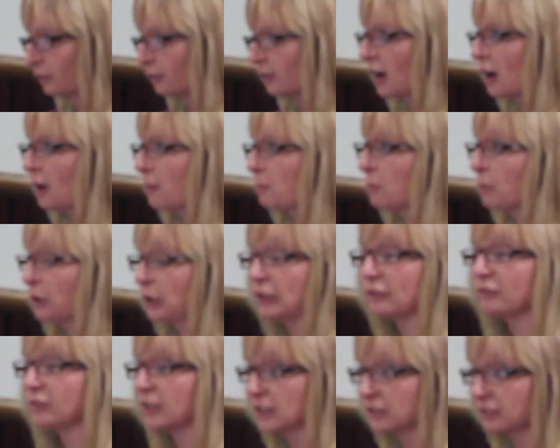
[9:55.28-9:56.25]
from money
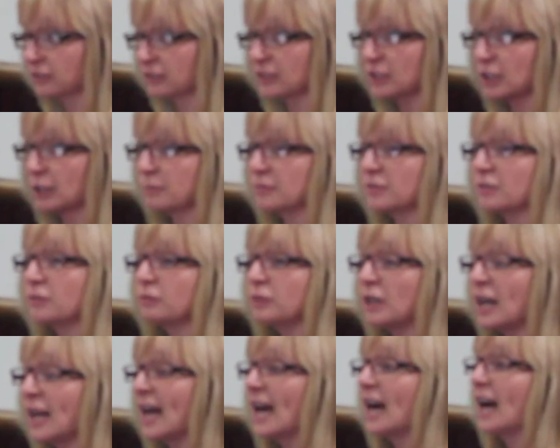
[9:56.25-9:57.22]
advisors in terms of
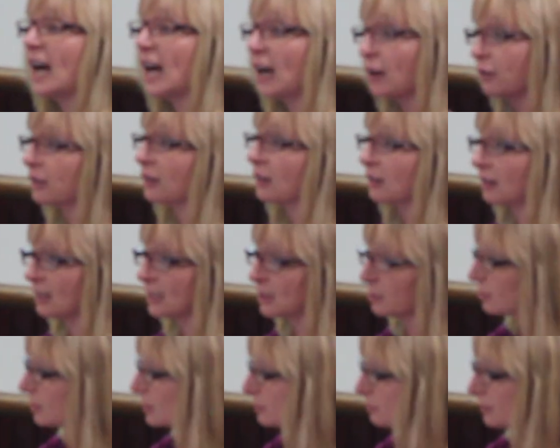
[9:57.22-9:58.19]
how their
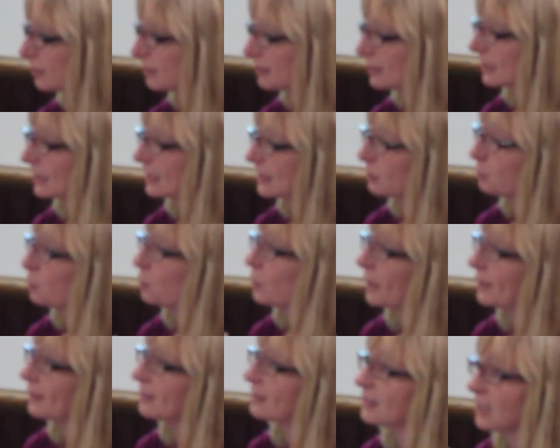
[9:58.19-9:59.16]
clients were experiencing it,
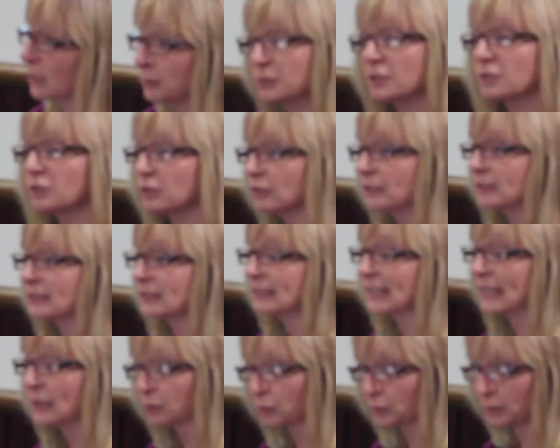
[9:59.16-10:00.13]
and the types of stories that
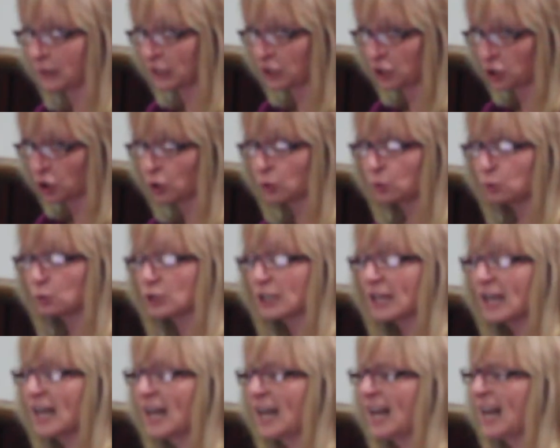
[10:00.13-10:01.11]
they were being told,
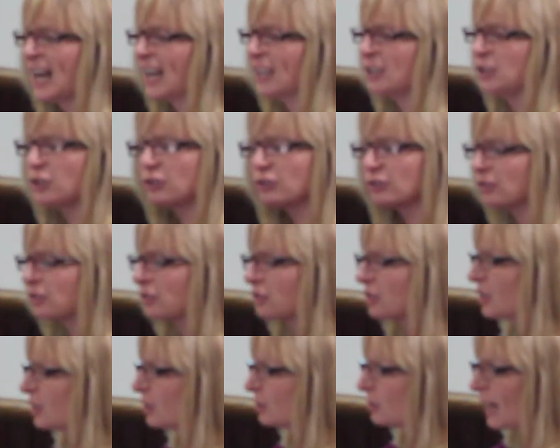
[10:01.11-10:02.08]
and just,
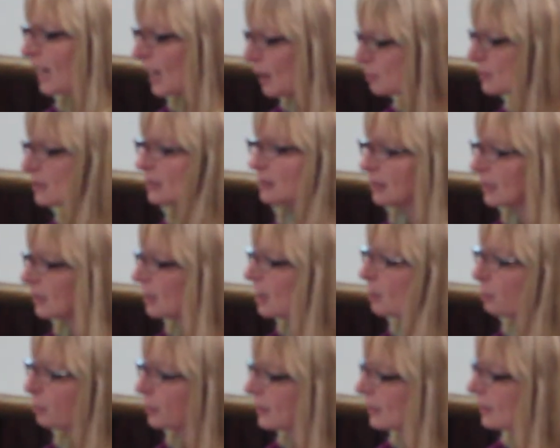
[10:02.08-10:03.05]
you know, absolutely
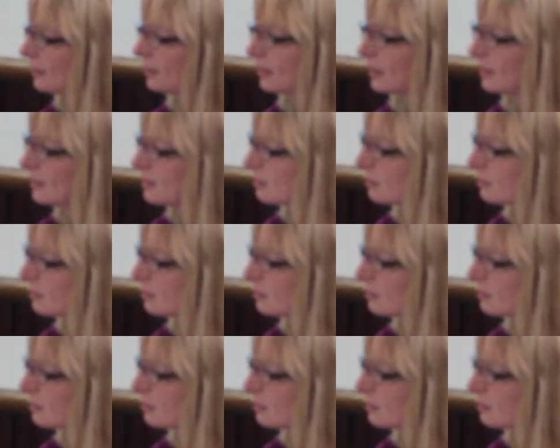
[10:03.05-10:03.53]
heartbreaking things